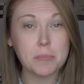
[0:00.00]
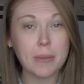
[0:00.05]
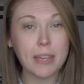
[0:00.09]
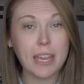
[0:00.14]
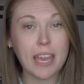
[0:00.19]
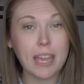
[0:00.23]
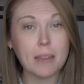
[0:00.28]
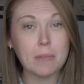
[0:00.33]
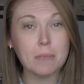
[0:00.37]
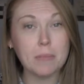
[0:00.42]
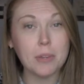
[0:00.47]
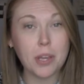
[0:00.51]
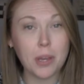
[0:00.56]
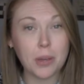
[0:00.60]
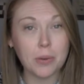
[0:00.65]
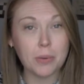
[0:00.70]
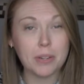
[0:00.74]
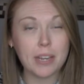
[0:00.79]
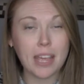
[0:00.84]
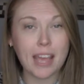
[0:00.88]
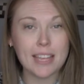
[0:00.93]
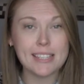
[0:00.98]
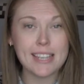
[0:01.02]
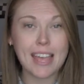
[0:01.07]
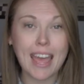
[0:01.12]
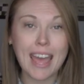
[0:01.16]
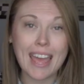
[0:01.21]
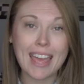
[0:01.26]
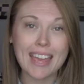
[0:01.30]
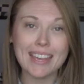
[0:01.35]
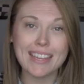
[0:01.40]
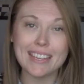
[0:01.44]
became known as
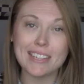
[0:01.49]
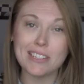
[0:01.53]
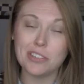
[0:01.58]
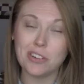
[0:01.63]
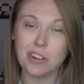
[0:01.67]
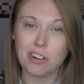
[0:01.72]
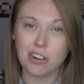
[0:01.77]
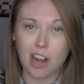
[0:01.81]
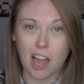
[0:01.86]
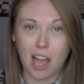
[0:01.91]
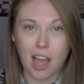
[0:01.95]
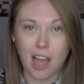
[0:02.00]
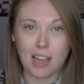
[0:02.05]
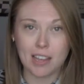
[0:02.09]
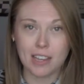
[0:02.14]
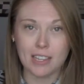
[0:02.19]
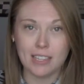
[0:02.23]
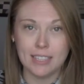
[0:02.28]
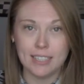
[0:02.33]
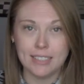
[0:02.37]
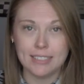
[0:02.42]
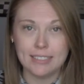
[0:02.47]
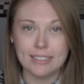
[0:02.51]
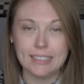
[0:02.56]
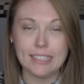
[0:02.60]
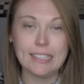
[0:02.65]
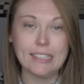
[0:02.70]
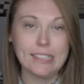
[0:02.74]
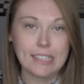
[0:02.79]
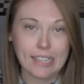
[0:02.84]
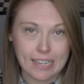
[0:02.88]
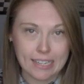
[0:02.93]
egg and grog,
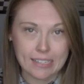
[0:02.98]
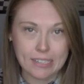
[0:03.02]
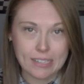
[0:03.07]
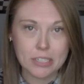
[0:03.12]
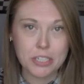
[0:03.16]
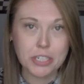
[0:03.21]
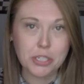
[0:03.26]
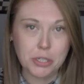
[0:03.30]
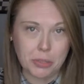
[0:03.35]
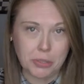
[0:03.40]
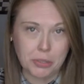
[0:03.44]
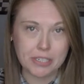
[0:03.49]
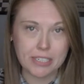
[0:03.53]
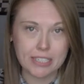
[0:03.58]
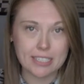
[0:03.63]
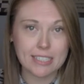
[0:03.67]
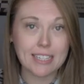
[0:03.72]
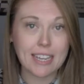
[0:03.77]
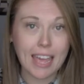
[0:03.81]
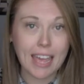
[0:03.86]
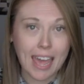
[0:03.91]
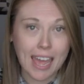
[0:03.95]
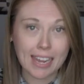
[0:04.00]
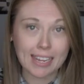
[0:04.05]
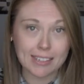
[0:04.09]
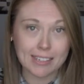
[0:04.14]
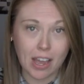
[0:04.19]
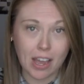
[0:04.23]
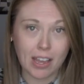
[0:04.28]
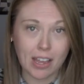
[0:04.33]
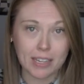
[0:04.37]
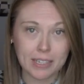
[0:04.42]
and later shortened to
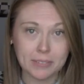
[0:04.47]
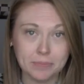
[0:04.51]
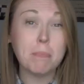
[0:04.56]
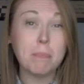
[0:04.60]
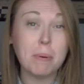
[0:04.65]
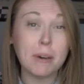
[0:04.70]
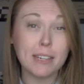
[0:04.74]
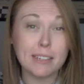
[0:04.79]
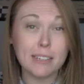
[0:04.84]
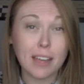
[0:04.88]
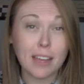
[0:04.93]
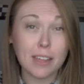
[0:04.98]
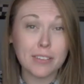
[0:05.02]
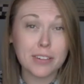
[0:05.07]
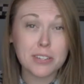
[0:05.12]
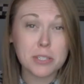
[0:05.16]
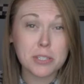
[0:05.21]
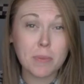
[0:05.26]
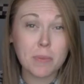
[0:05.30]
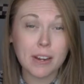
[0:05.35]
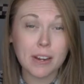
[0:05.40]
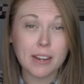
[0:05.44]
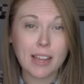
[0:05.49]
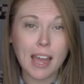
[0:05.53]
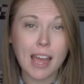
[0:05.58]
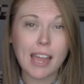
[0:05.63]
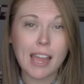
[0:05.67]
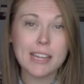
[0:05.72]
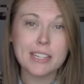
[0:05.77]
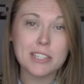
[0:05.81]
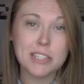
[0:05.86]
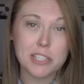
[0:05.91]
eggnog. But another smart
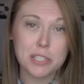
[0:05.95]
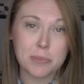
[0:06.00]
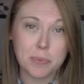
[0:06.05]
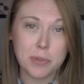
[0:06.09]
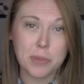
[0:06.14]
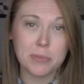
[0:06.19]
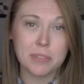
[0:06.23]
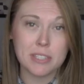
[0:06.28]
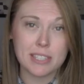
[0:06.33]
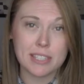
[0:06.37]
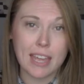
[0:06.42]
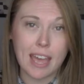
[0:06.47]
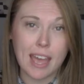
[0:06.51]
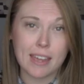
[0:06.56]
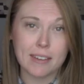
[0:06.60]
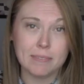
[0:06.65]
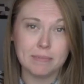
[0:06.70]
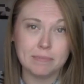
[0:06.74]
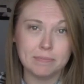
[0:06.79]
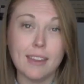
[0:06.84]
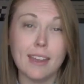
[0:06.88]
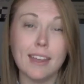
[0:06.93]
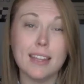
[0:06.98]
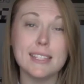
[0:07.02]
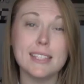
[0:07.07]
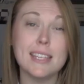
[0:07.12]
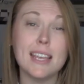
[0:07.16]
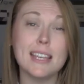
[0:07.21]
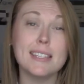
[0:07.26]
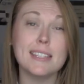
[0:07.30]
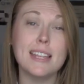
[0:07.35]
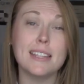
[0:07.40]
guy disputes that, and
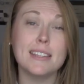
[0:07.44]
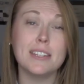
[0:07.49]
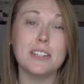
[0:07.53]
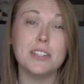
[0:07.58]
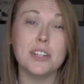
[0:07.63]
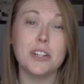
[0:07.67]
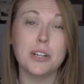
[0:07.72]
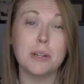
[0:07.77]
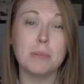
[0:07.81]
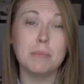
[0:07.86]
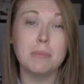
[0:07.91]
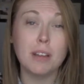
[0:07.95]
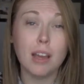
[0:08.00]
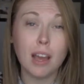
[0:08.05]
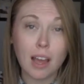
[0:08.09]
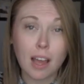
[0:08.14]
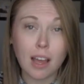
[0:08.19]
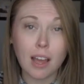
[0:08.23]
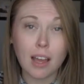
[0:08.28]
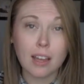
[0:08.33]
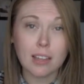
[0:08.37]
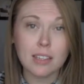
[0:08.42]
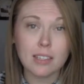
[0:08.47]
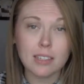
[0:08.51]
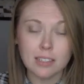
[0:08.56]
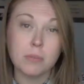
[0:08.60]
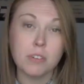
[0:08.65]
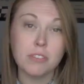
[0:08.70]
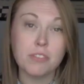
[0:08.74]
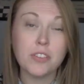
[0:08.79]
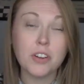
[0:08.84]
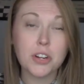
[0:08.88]
says that the term nog
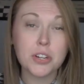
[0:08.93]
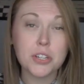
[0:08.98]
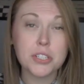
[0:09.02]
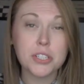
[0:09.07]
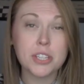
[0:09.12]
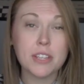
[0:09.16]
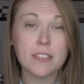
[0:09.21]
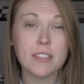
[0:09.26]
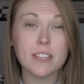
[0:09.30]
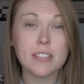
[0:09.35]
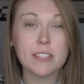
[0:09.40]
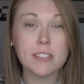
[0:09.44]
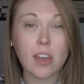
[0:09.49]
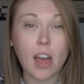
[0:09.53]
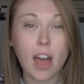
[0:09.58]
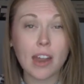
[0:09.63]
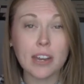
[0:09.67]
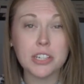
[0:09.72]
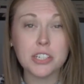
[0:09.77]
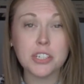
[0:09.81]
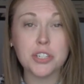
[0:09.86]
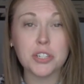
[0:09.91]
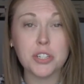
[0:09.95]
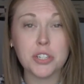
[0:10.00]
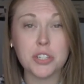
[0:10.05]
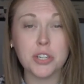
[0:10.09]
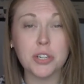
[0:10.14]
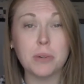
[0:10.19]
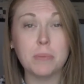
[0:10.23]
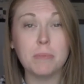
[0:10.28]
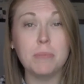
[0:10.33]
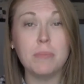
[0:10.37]
refers to the Scottish
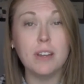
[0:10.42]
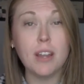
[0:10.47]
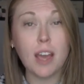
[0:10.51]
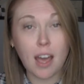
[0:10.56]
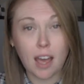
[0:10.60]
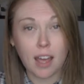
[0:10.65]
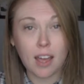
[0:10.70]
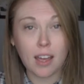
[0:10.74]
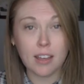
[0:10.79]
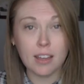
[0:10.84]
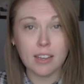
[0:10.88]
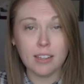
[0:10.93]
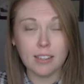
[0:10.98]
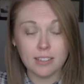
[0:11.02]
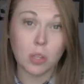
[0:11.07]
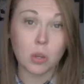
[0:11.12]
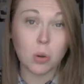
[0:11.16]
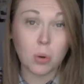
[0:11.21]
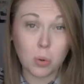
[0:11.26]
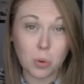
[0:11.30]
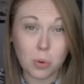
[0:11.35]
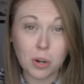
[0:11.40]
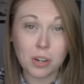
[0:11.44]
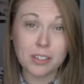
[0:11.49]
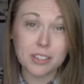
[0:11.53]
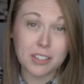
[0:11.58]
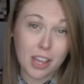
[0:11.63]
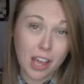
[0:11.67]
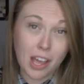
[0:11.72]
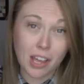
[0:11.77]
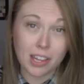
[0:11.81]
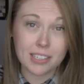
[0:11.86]
term nug, or
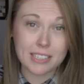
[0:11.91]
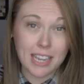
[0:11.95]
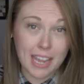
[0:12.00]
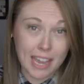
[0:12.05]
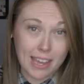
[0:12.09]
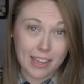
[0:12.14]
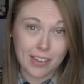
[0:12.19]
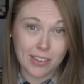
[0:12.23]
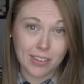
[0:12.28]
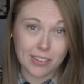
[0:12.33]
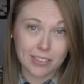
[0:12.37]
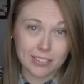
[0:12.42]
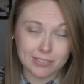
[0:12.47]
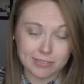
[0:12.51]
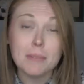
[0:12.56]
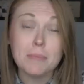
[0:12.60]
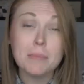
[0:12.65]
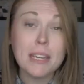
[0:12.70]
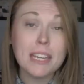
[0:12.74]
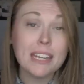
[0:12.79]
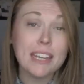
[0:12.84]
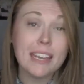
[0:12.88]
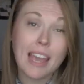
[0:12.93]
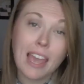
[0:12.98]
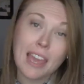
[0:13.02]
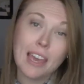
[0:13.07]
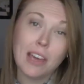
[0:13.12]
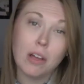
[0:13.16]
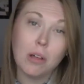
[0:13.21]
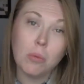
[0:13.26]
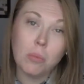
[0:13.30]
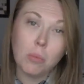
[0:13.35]
nugged ale, meaning
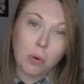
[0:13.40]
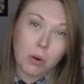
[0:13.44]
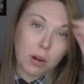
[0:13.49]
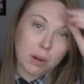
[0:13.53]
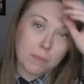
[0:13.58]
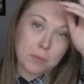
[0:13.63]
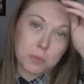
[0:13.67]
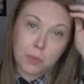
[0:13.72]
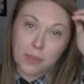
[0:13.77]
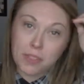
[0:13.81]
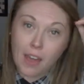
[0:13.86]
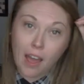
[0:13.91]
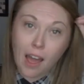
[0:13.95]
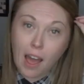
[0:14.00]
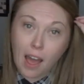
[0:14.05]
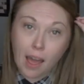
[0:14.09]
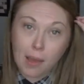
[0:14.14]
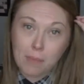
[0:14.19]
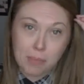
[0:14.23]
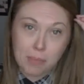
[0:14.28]
ale warmed with a hot